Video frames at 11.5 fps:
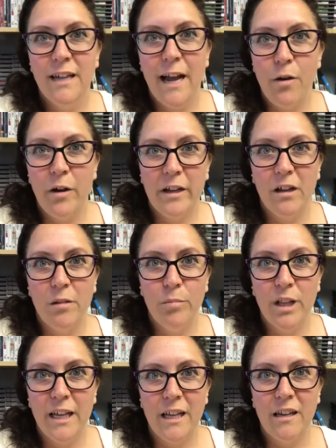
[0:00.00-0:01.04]
how I could
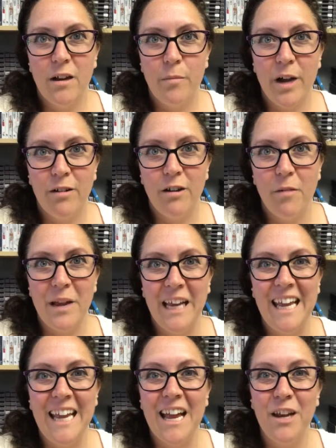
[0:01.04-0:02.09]
complain about not
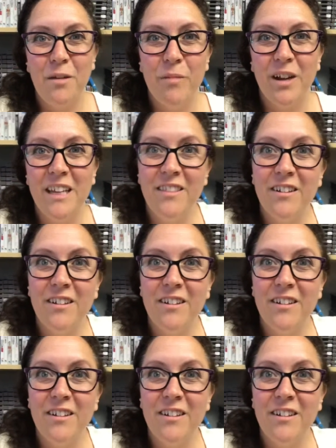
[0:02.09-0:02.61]
making any money.